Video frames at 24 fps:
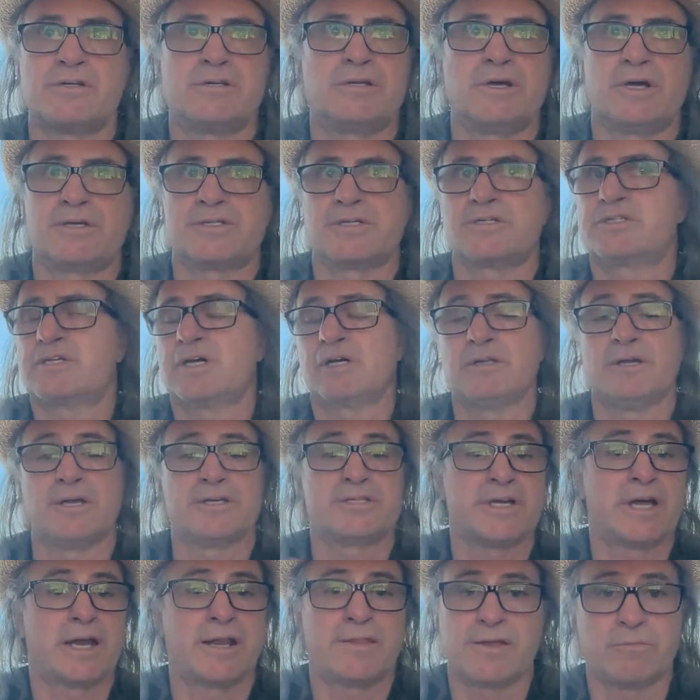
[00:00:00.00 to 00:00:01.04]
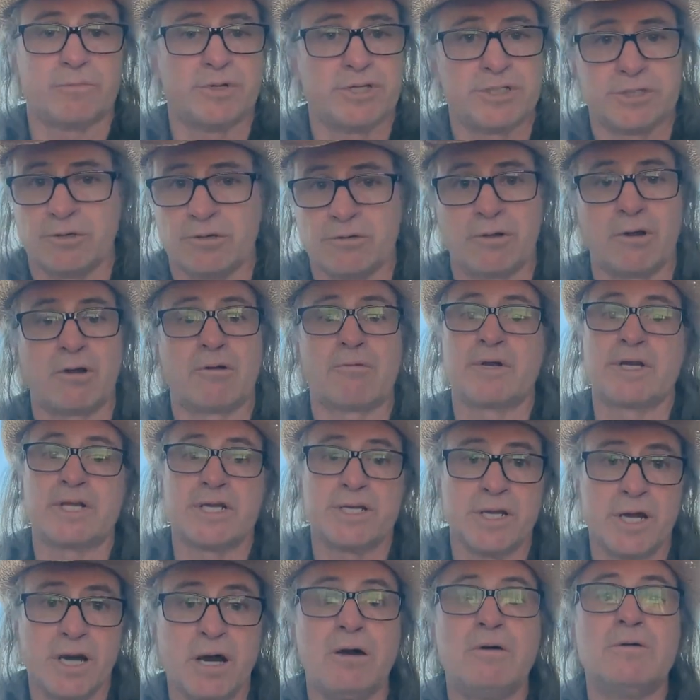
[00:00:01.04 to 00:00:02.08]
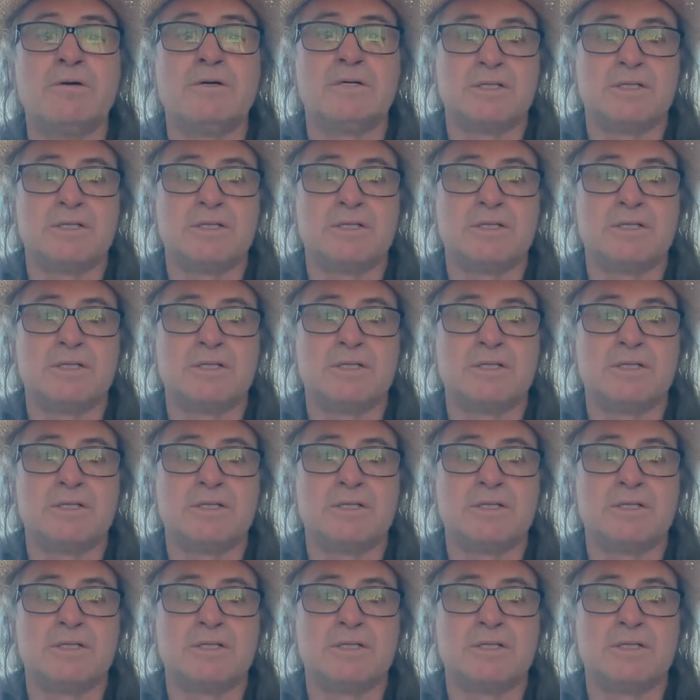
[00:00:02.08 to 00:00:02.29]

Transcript: doesn't tell us anything we don't already know.